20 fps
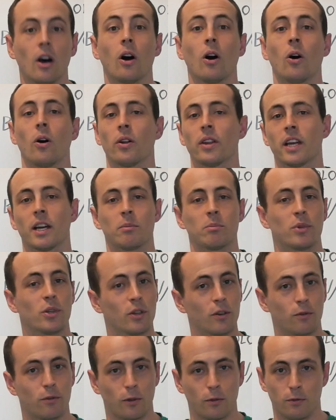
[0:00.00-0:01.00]
All that
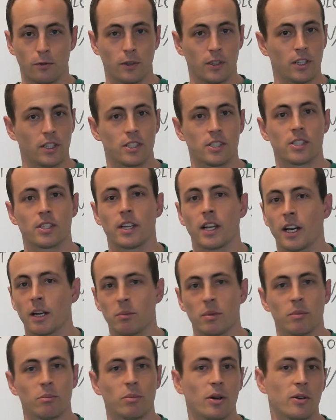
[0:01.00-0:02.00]
beautiful footage that I've
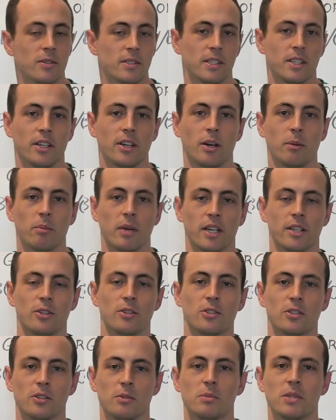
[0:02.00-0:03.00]
been posting on my
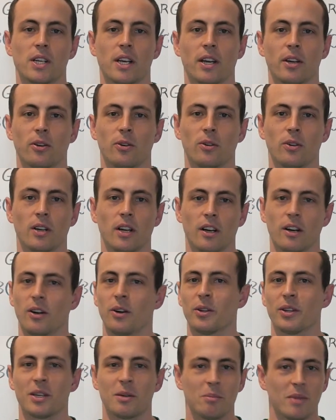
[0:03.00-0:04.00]
YouTube channel,
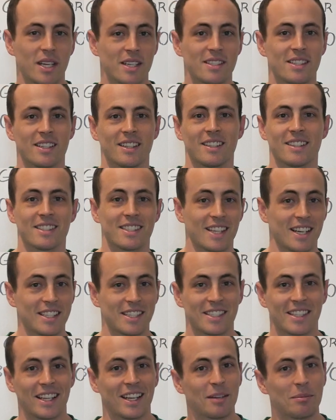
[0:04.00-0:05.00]
all the amazing
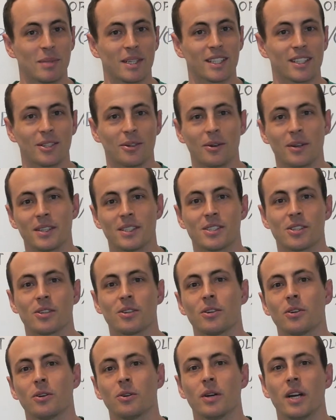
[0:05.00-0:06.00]
sets that I've been going
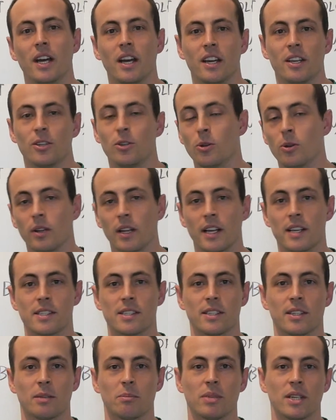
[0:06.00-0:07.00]
to,
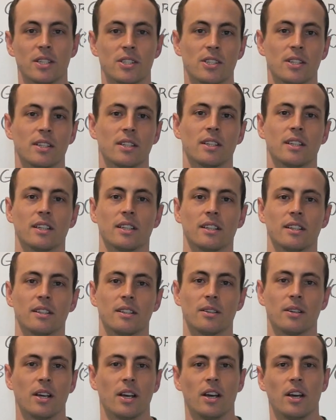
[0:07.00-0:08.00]
utilizing the
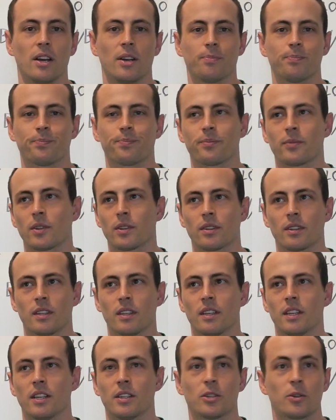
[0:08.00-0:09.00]
Pigeon
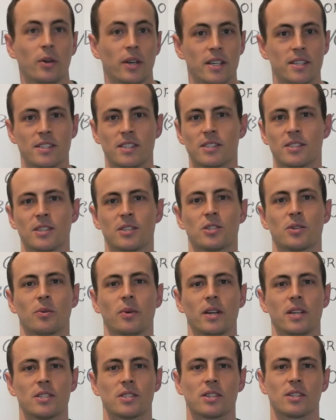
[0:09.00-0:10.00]
in crazy
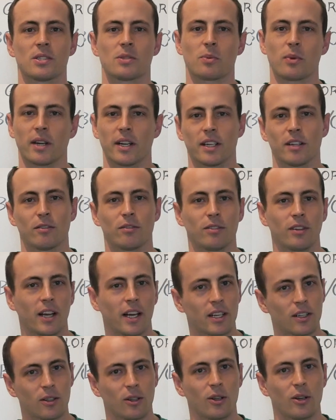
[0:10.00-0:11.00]
situations where I can fly
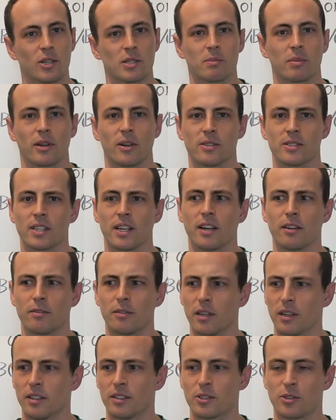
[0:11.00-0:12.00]
close but also have
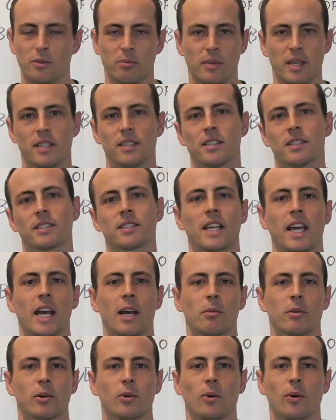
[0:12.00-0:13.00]
tremendous
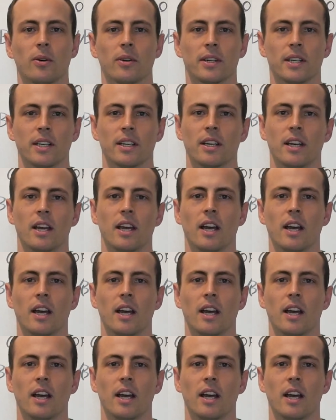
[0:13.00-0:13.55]
camera quality,